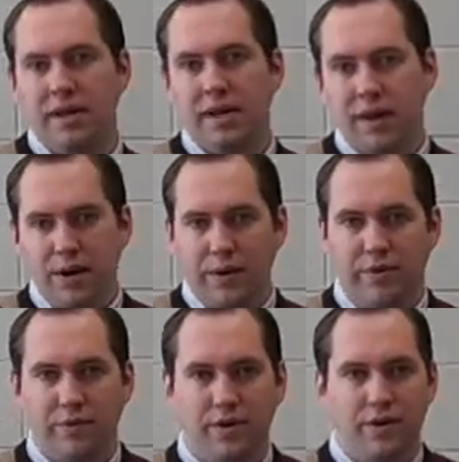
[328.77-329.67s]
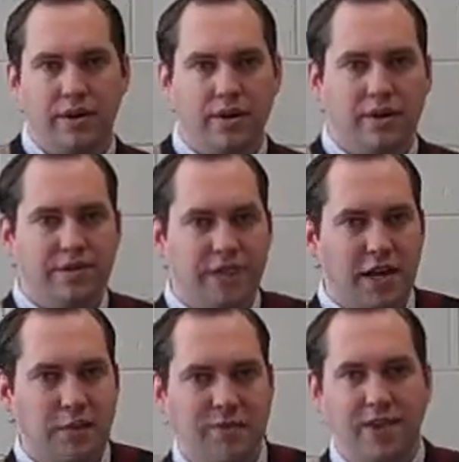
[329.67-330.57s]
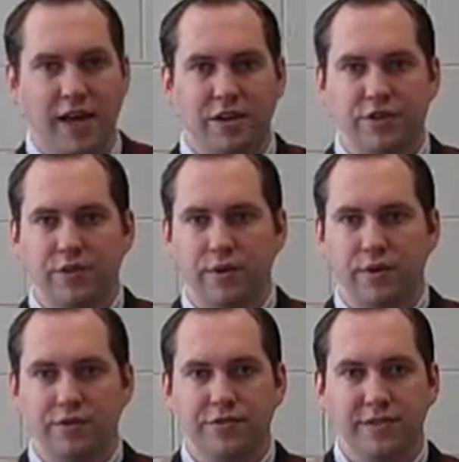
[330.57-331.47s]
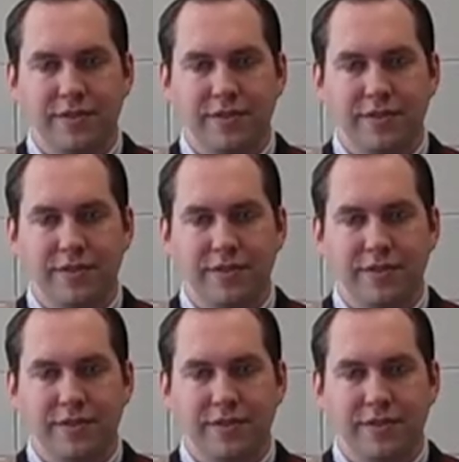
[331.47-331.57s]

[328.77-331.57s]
However, the statement of cash flows